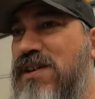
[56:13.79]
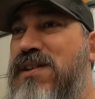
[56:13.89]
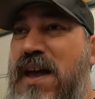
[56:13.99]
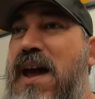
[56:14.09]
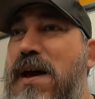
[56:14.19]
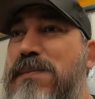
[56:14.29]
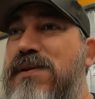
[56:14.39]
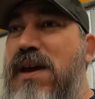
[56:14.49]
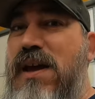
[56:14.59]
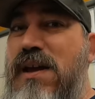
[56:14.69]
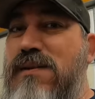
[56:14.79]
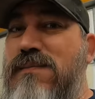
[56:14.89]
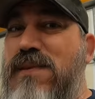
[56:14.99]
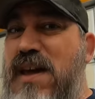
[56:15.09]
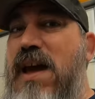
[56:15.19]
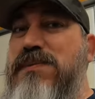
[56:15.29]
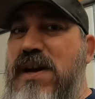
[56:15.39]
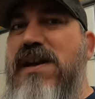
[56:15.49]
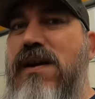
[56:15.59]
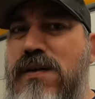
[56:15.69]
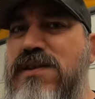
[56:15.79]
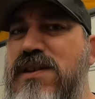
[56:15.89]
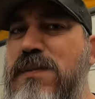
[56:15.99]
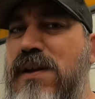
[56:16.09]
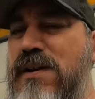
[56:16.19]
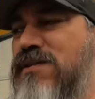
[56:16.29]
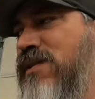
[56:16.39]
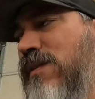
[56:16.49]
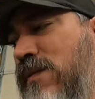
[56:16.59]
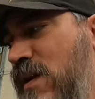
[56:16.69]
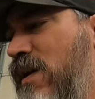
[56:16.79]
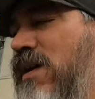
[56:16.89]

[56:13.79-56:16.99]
just the caps and all the simulators. So